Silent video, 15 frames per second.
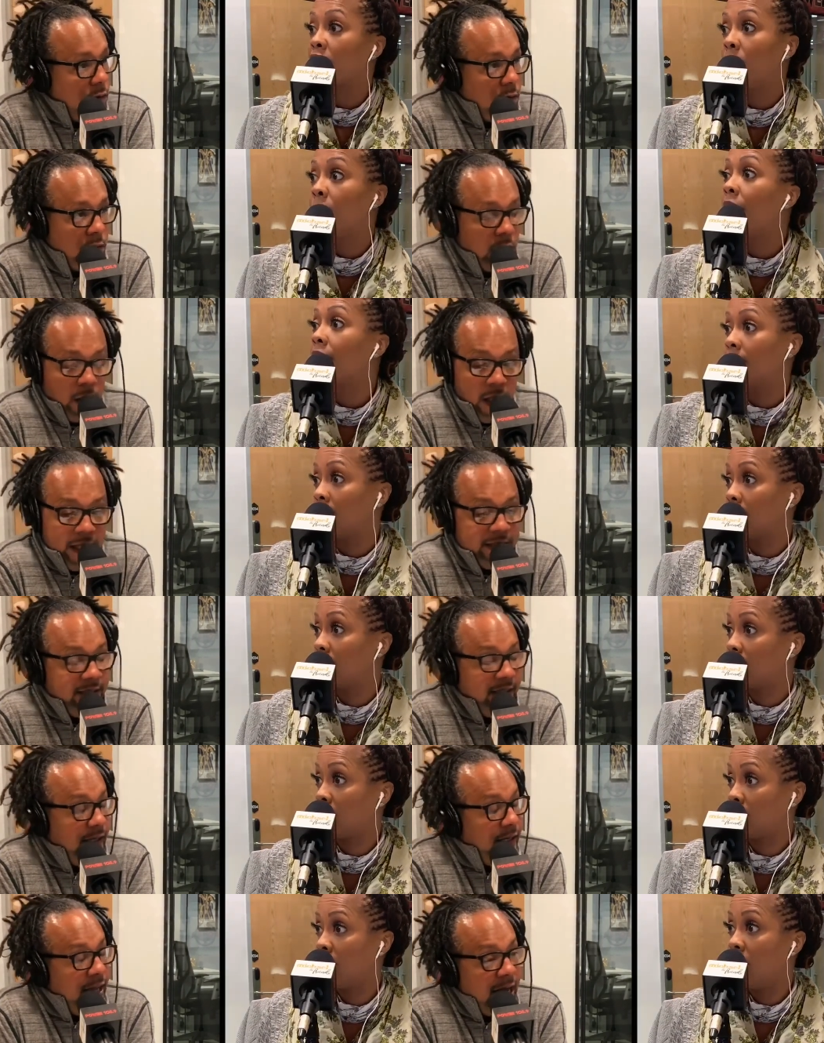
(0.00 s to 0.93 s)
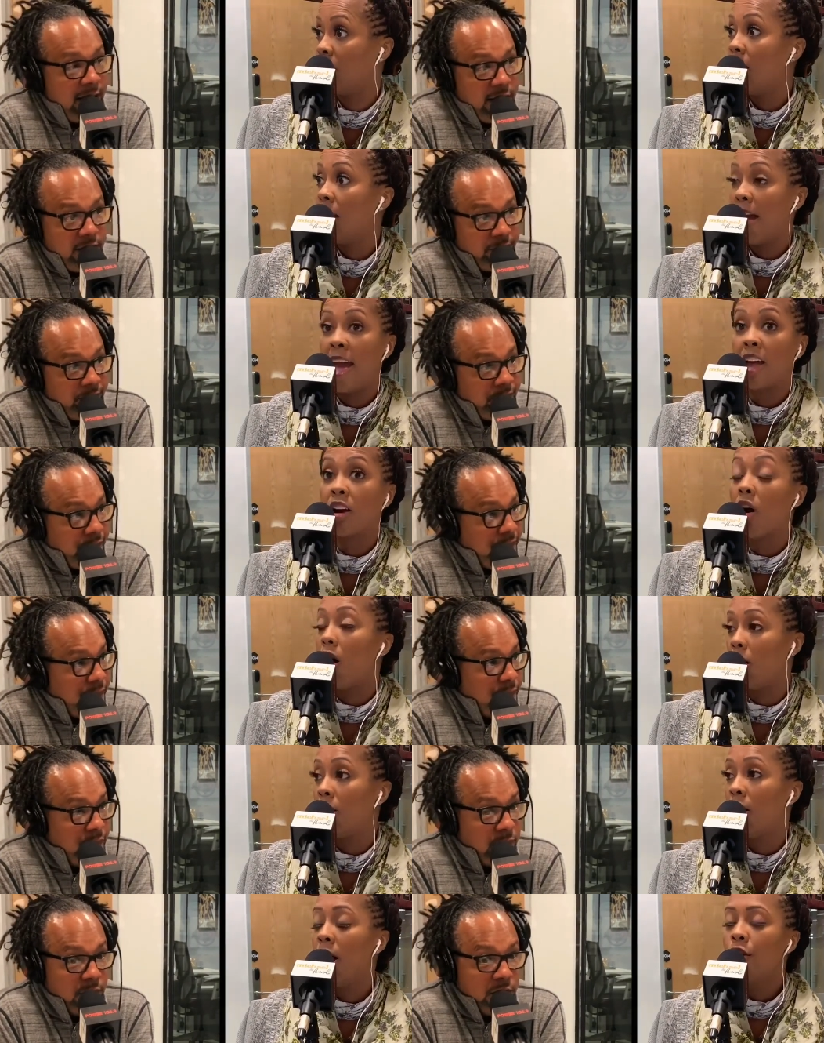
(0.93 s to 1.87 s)
Speaker 1: Americans. It did not at
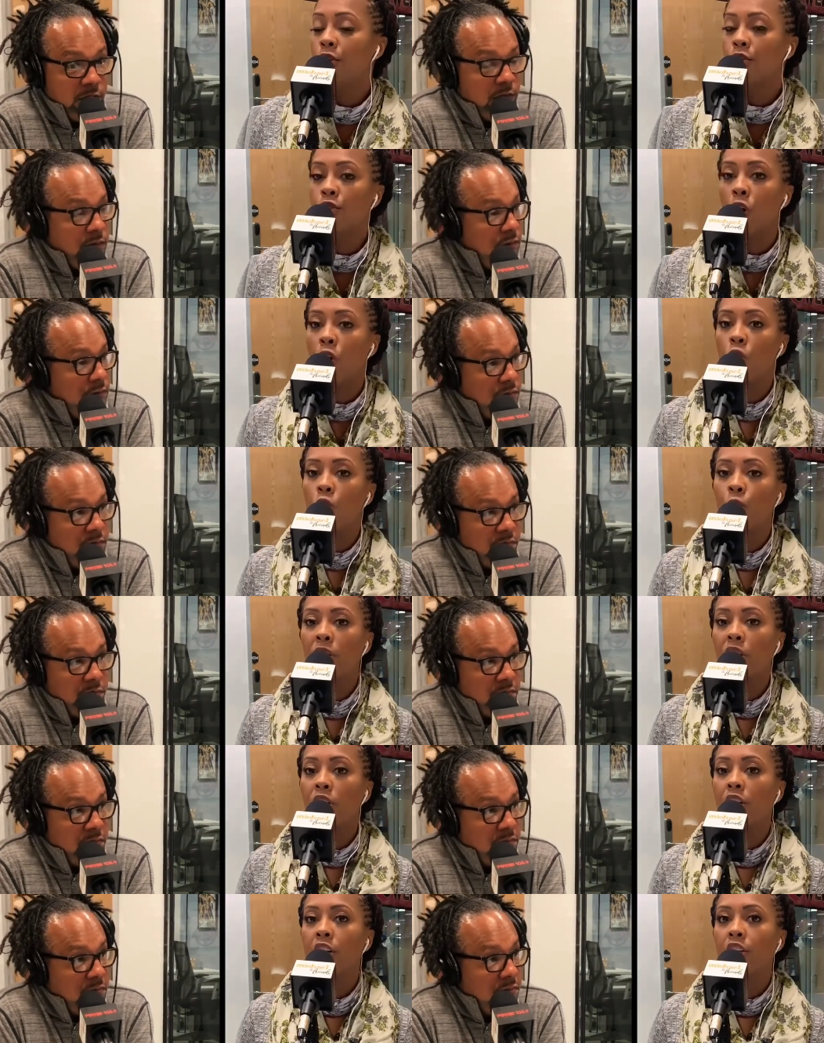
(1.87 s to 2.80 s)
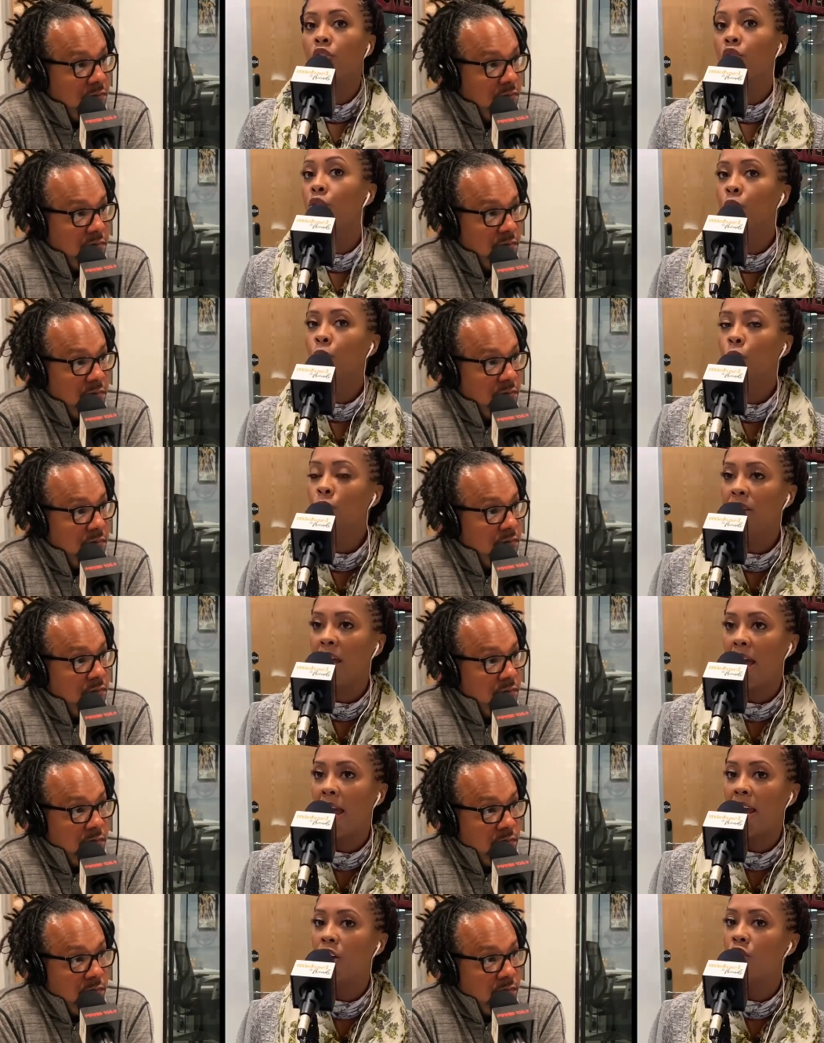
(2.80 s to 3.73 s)
all. So we are in a new
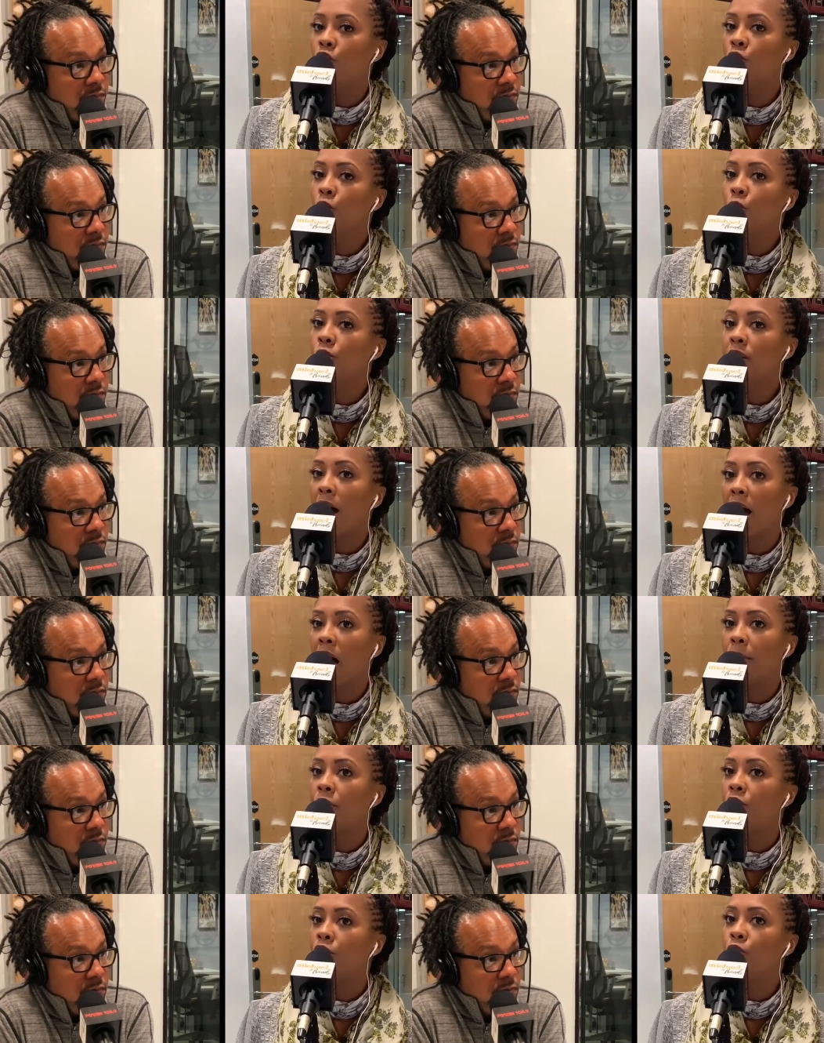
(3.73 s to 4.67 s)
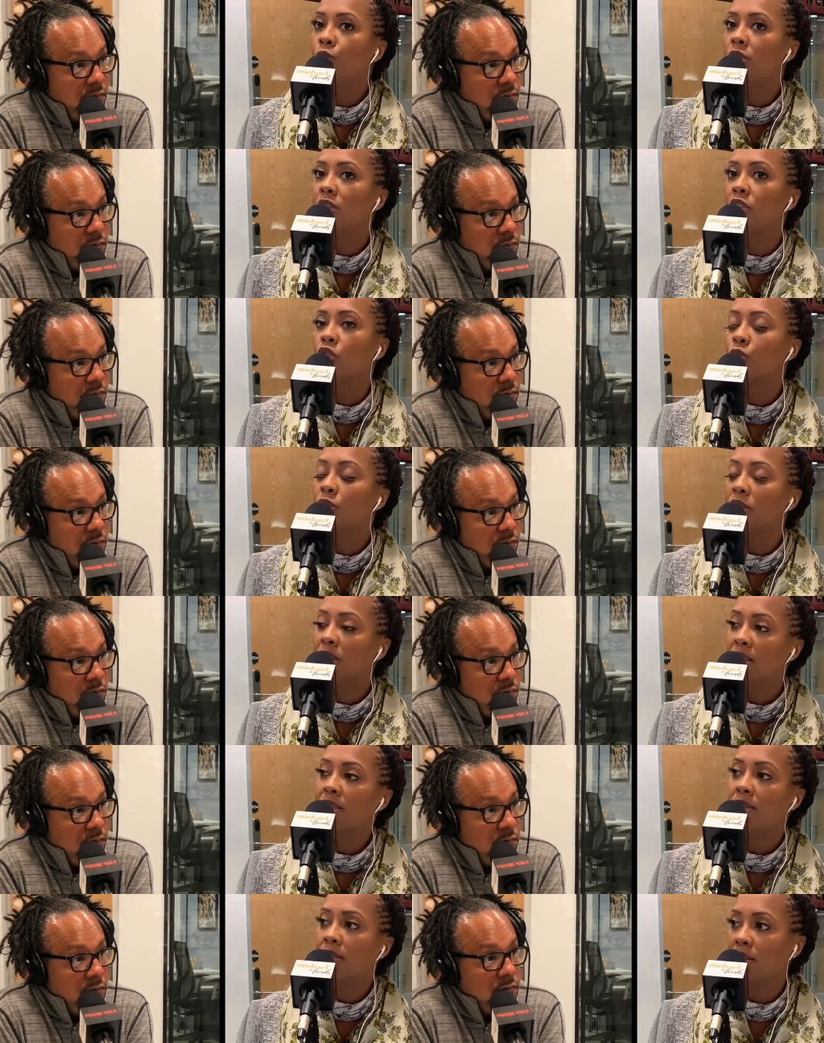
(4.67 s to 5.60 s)
day, a new time, a new century. This is the